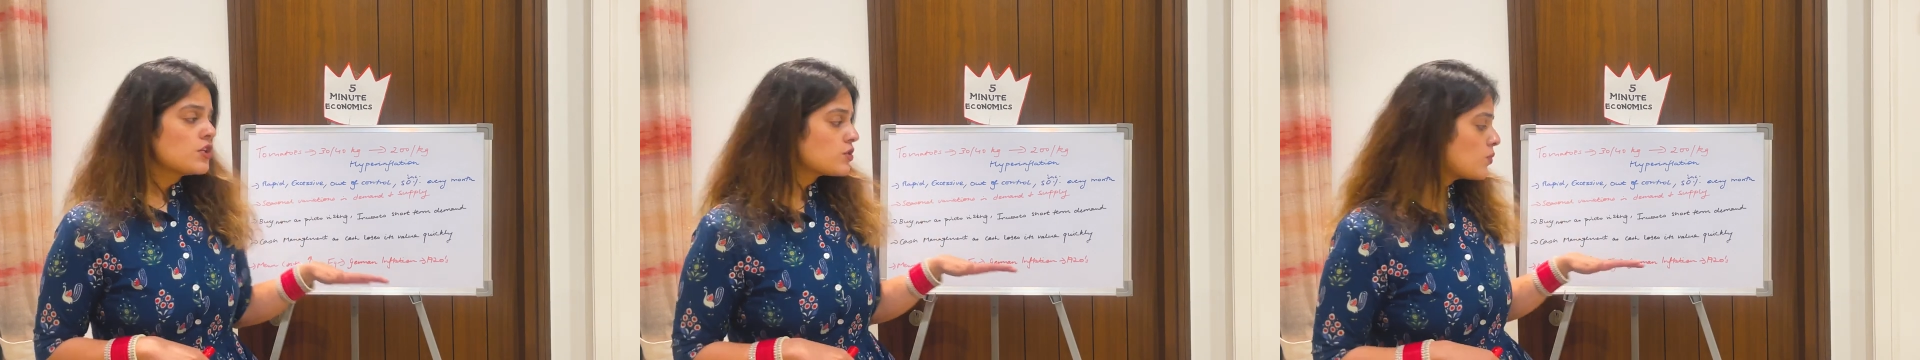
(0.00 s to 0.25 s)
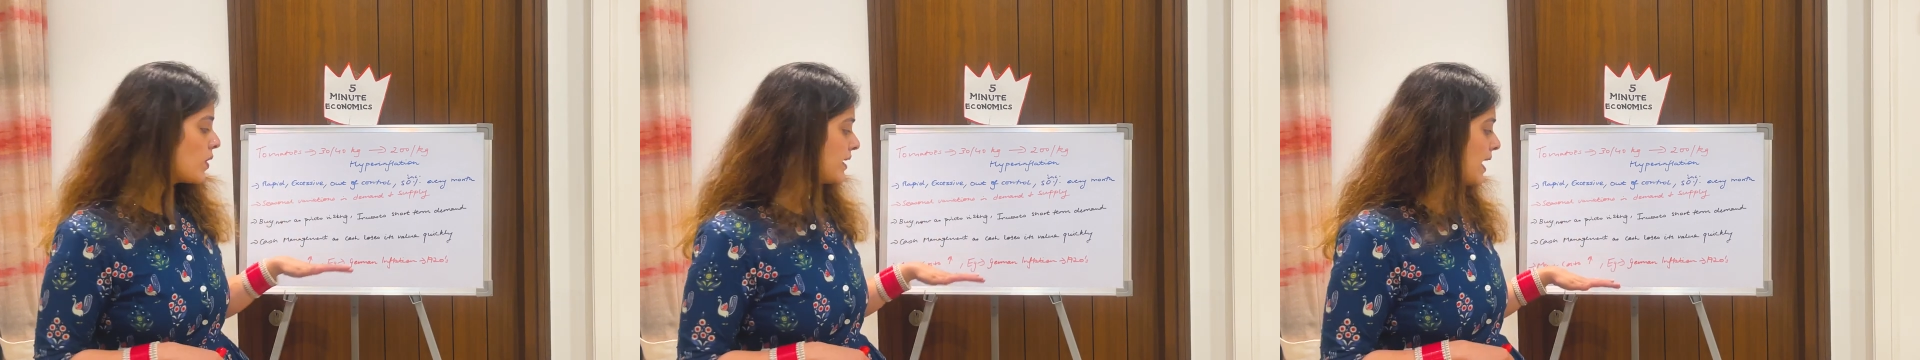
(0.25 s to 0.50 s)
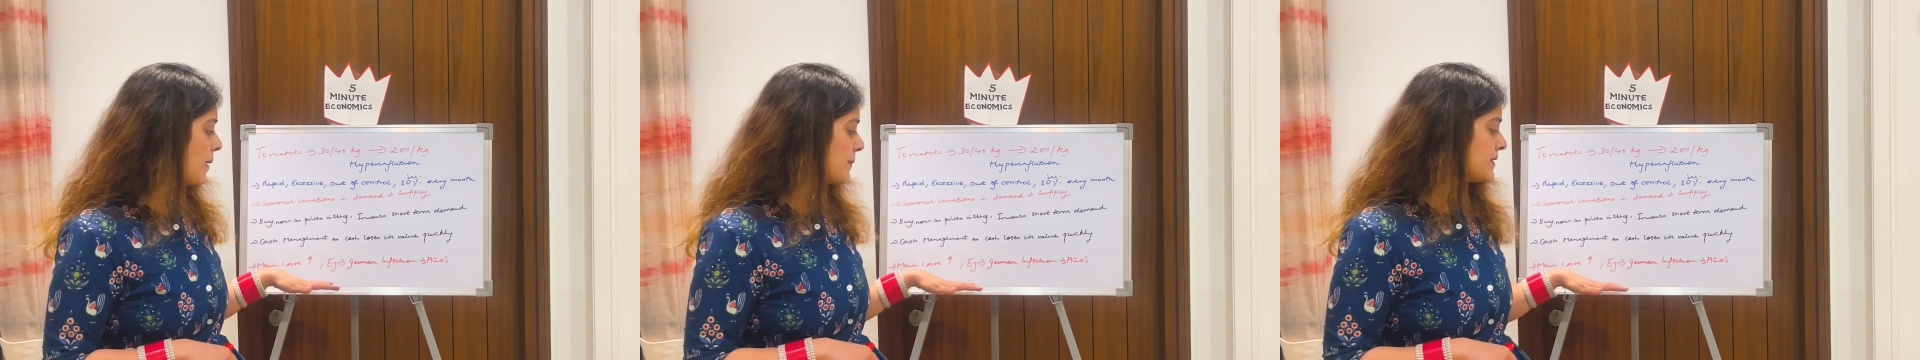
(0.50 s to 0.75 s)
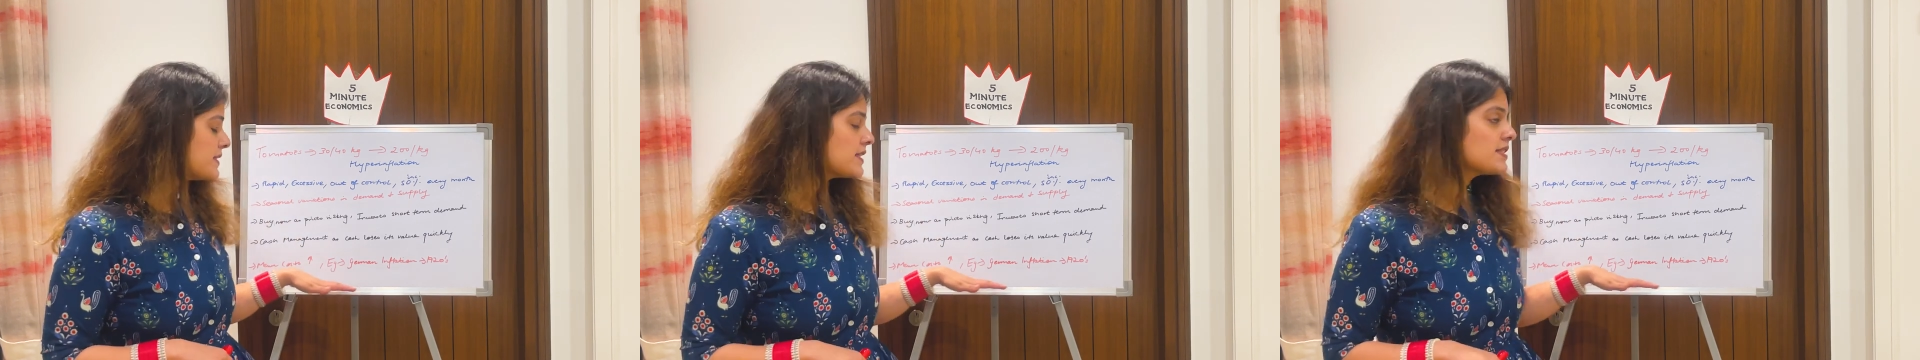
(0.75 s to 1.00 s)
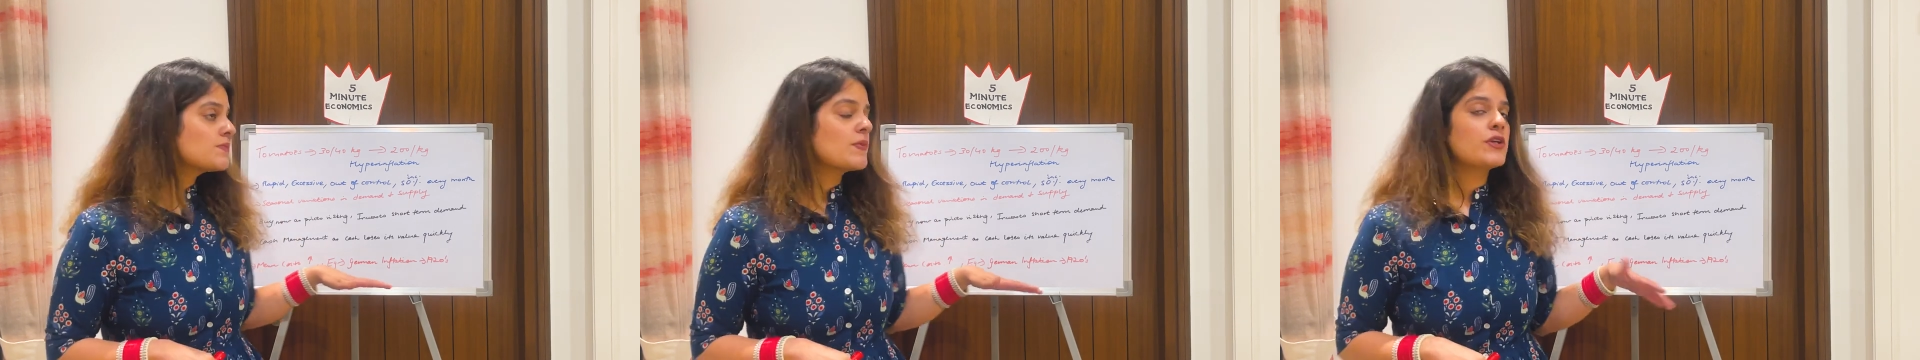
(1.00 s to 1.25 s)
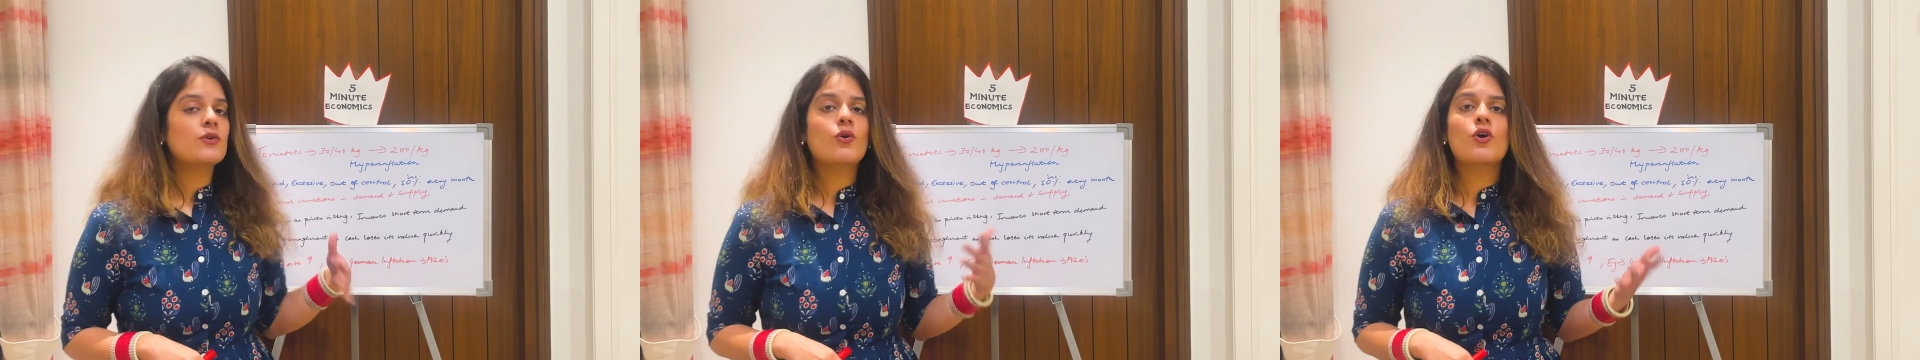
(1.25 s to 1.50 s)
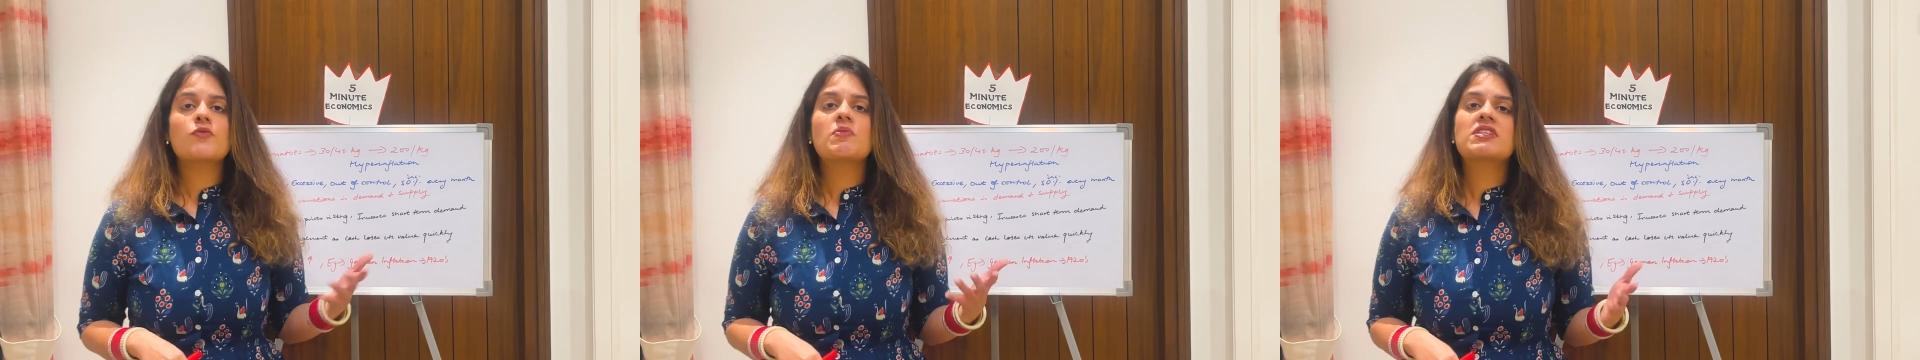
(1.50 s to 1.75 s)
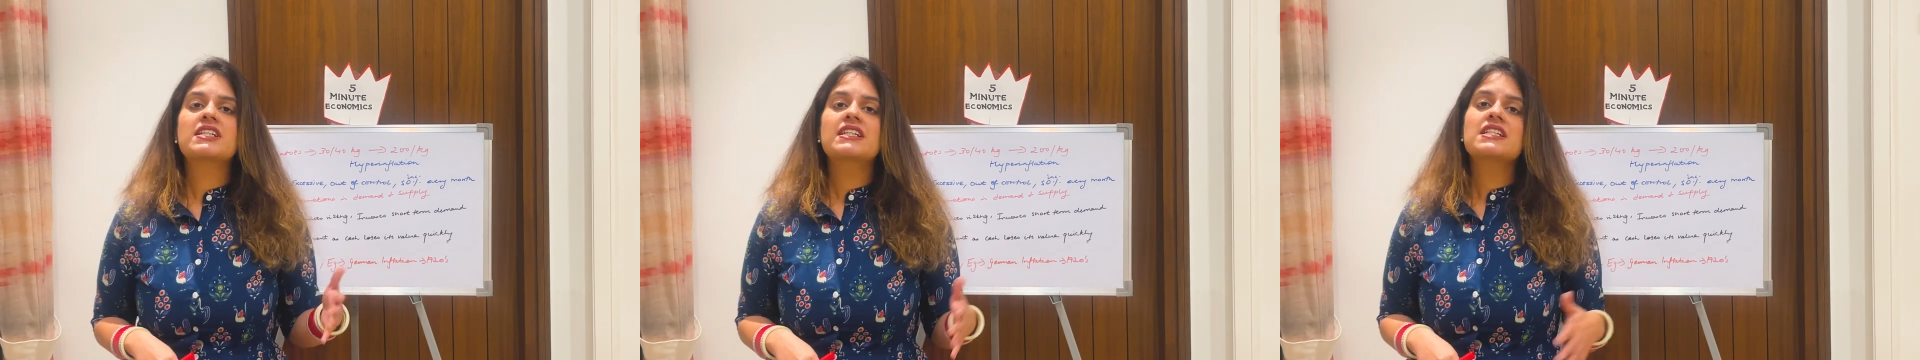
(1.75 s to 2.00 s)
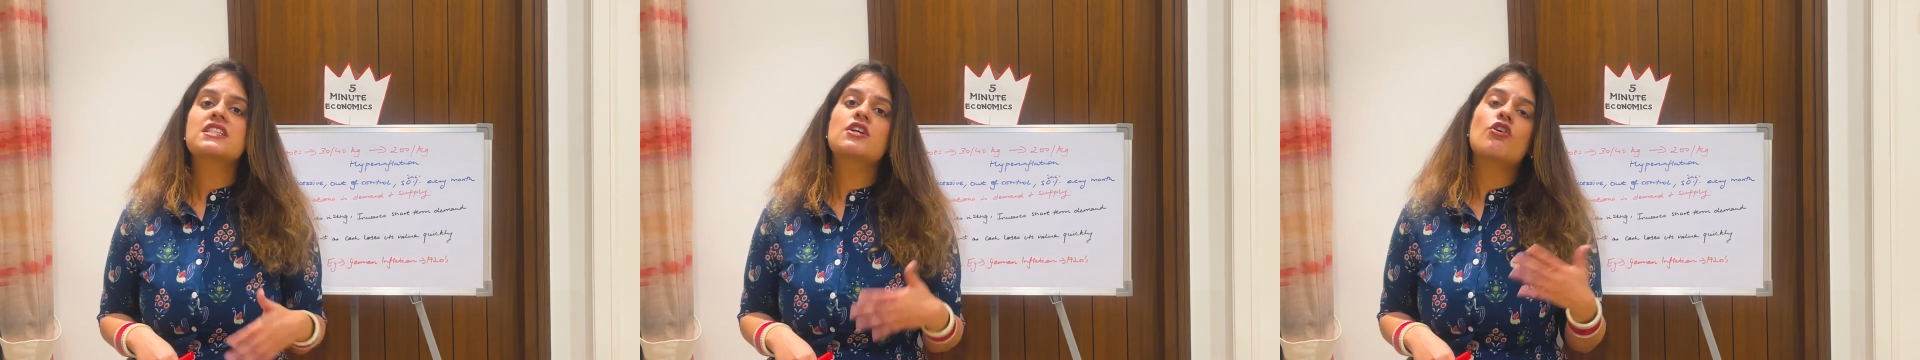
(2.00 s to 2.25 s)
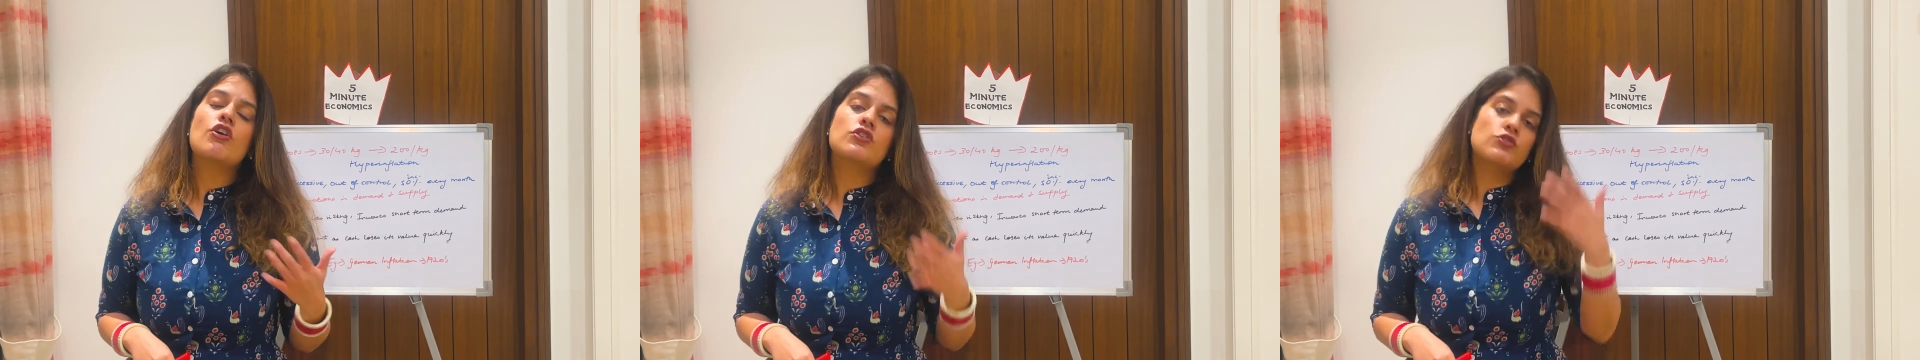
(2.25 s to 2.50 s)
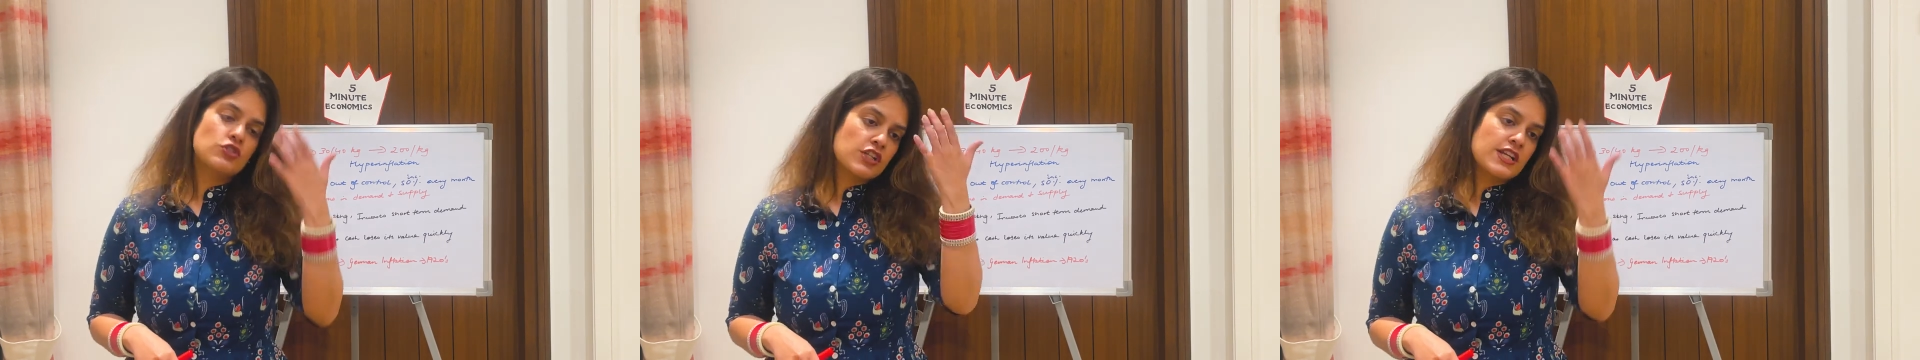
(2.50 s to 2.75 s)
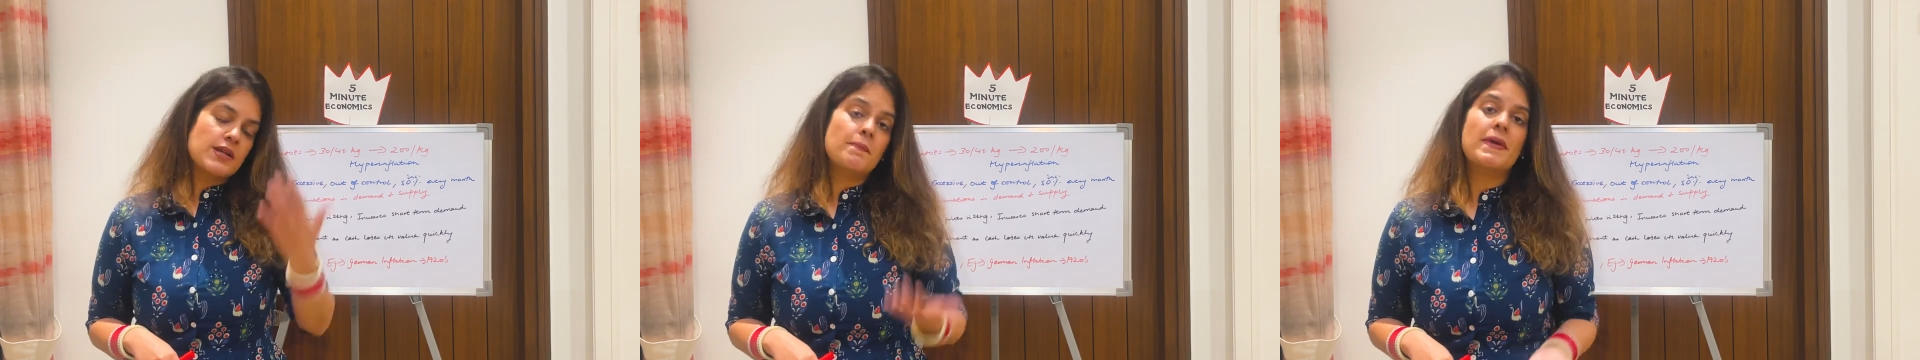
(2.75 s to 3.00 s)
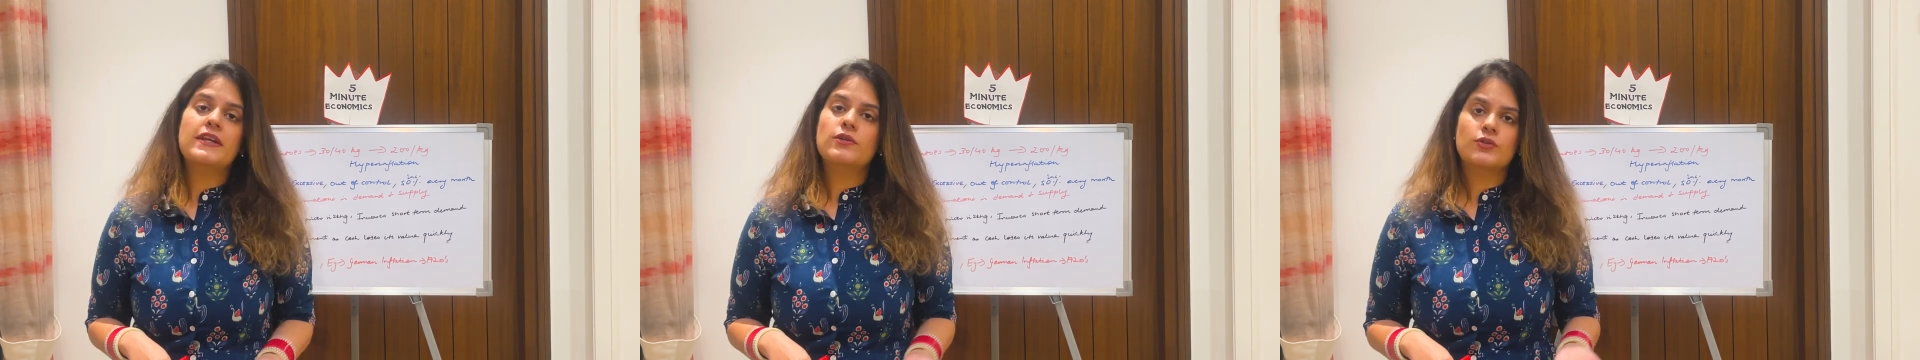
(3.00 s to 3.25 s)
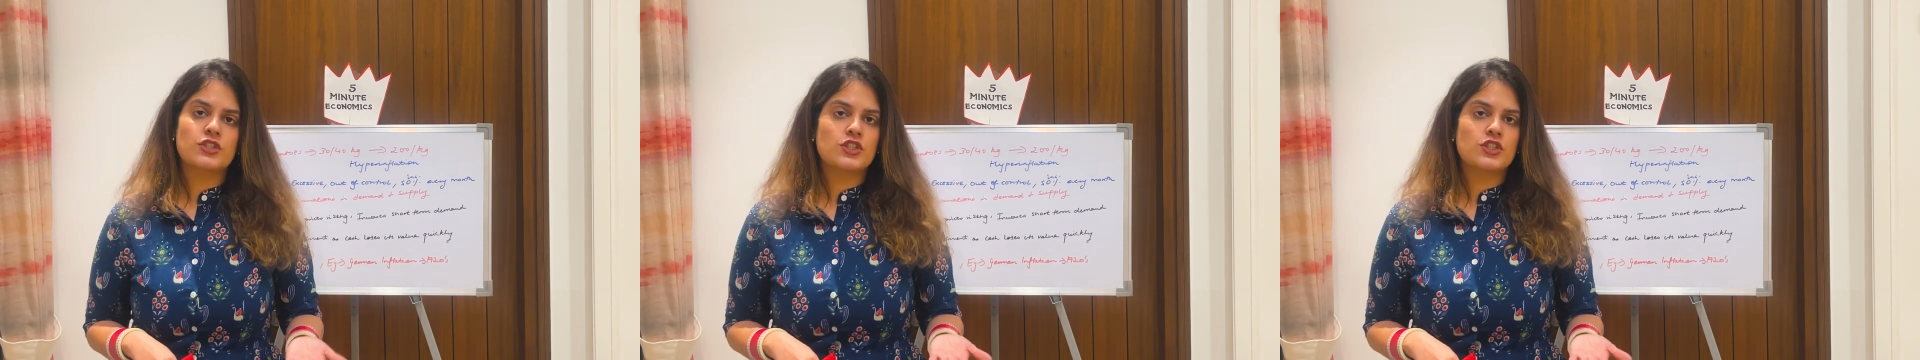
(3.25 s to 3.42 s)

So what happens is menu cost basically is the cost to change the menu,